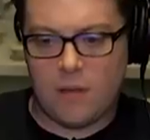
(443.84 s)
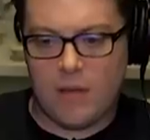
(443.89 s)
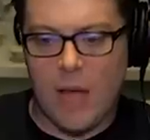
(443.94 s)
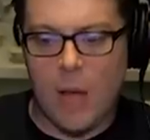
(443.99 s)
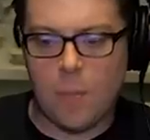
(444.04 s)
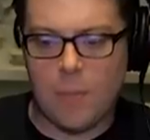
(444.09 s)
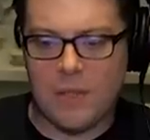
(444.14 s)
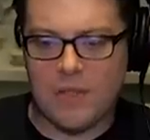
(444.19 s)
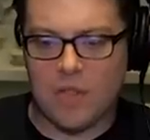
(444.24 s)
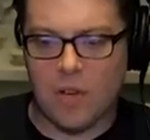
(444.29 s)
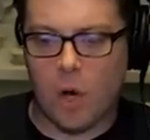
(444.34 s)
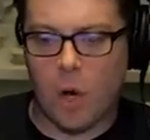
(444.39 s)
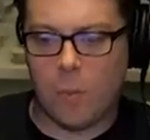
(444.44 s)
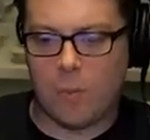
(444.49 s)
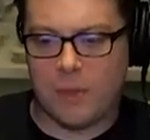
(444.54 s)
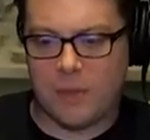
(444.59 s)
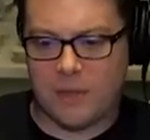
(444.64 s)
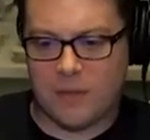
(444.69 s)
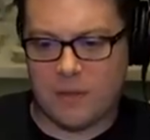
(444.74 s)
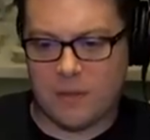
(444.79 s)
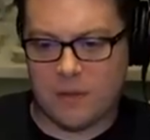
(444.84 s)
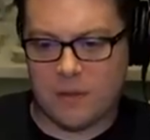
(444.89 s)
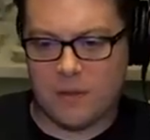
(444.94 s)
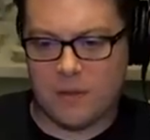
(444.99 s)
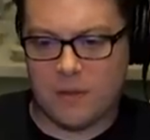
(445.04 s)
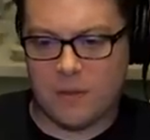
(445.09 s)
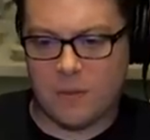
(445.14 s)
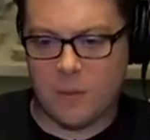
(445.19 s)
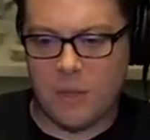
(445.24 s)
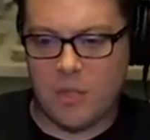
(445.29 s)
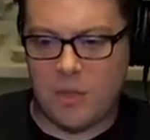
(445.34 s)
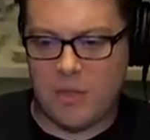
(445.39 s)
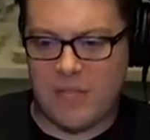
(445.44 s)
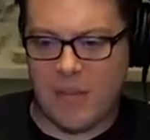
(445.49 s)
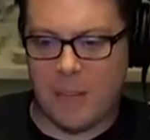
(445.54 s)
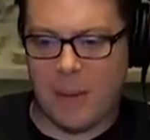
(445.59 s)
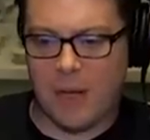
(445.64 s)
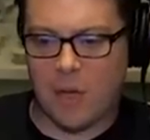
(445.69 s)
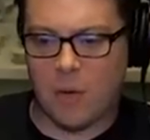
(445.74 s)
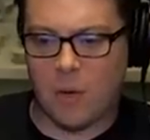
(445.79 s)
Helpless or hopeless? What did you
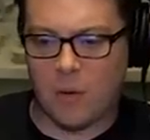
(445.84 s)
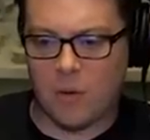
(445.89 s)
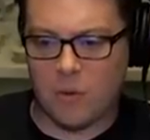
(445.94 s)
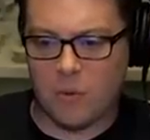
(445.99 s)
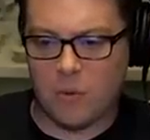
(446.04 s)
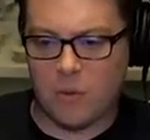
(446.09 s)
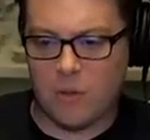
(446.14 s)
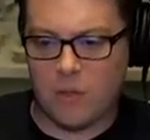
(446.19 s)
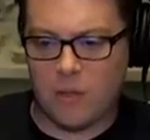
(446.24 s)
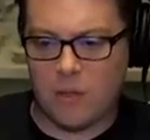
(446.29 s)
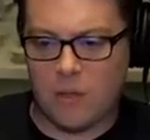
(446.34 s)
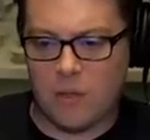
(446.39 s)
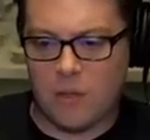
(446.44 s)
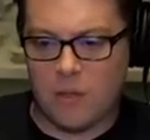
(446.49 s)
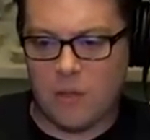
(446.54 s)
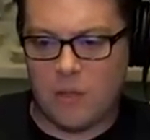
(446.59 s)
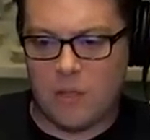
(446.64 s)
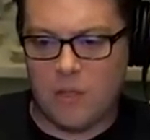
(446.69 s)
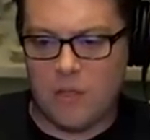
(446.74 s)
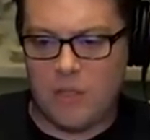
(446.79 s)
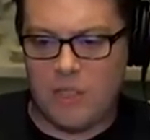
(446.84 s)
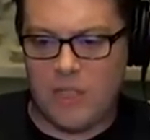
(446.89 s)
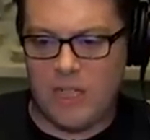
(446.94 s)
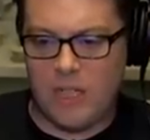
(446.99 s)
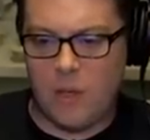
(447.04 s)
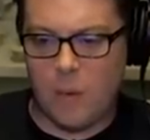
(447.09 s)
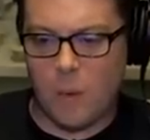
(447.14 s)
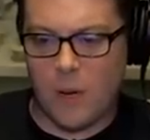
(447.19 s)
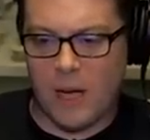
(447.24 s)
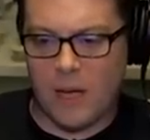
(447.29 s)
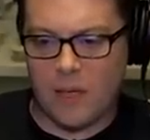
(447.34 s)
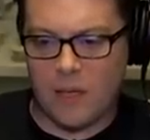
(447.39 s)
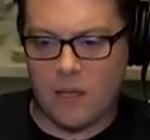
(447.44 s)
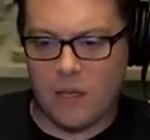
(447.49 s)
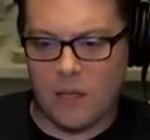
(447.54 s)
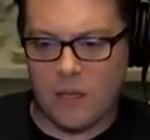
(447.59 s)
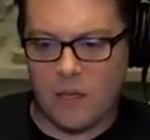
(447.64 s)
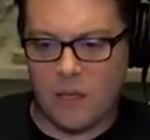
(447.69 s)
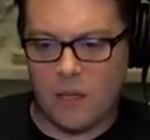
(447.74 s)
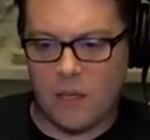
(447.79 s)
say, Michael Cole? GDY.
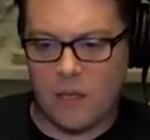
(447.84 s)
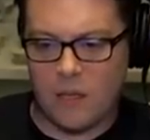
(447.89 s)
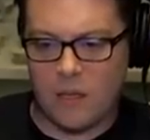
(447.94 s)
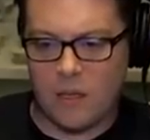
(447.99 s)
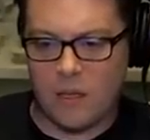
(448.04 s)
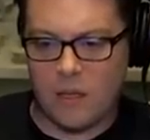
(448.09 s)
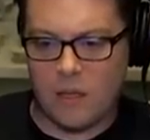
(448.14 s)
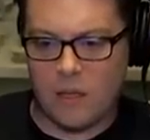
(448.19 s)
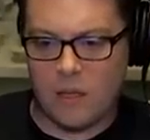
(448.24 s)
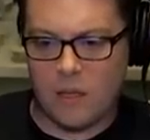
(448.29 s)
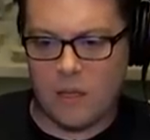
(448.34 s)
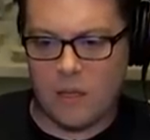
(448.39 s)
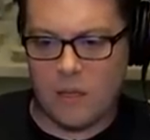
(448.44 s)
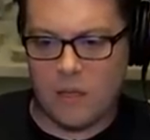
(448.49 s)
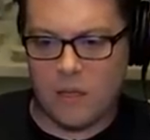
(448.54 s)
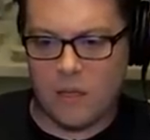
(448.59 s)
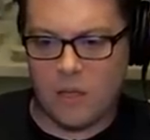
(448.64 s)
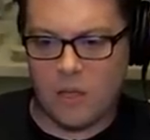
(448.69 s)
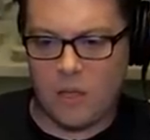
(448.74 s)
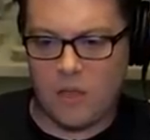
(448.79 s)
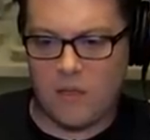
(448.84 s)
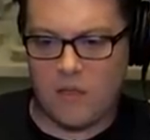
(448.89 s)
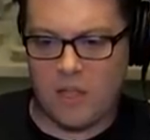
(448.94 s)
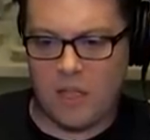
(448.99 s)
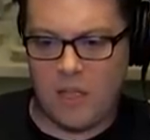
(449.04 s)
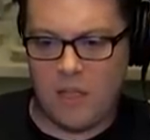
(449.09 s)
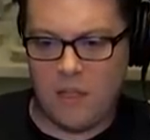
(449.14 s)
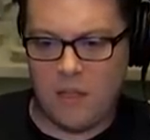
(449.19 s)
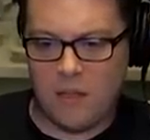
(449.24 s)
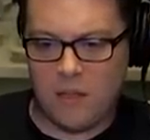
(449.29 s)
See.